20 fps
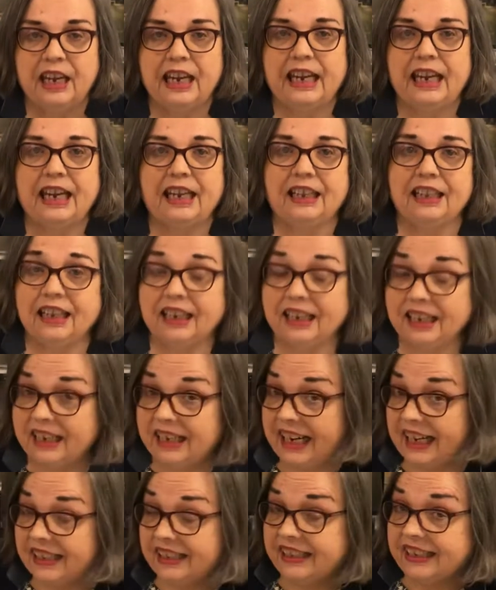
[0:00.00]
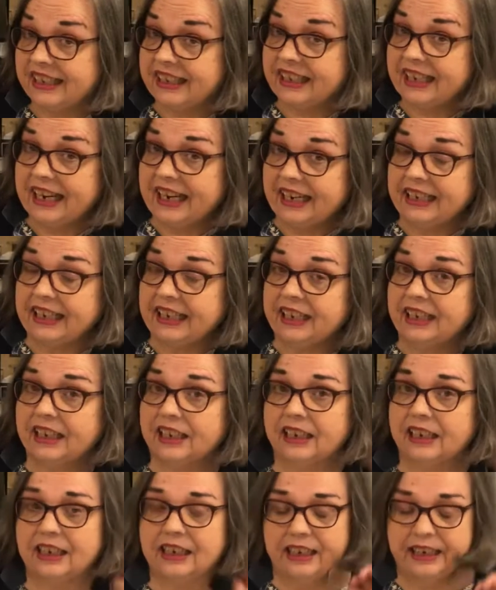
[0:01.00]
And then in 1880,
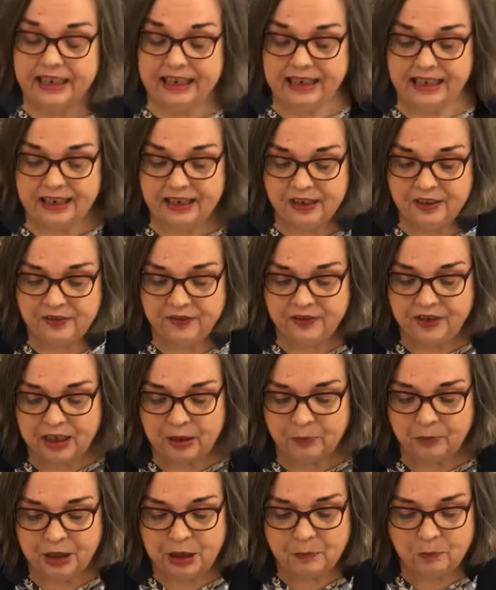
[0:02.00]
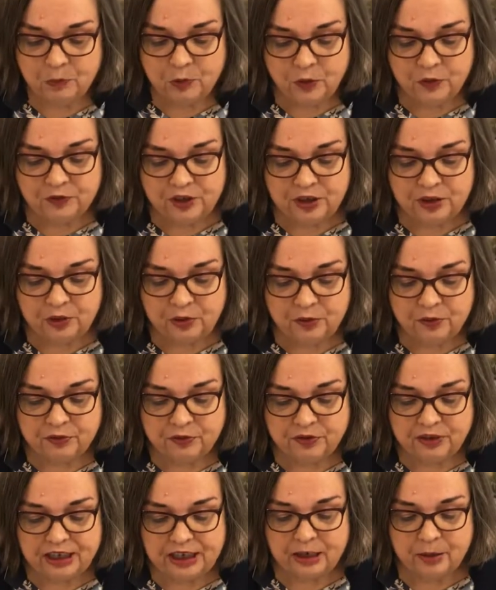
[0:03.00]
he and his family moved to New
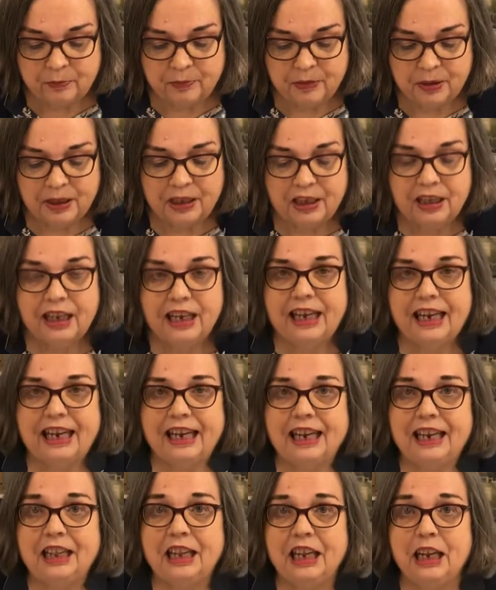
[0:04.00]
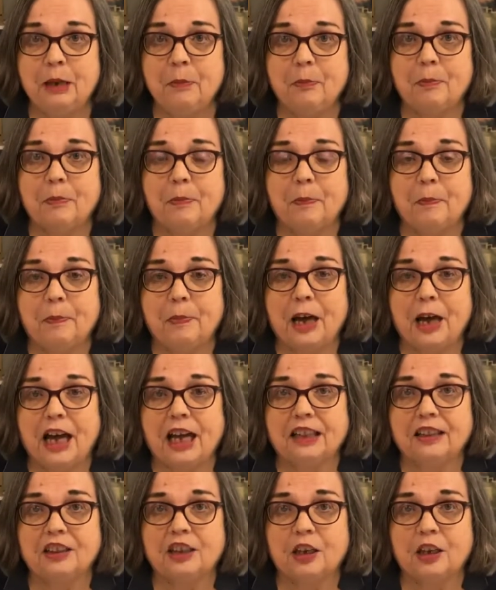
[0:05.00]
Freedom, and they bought the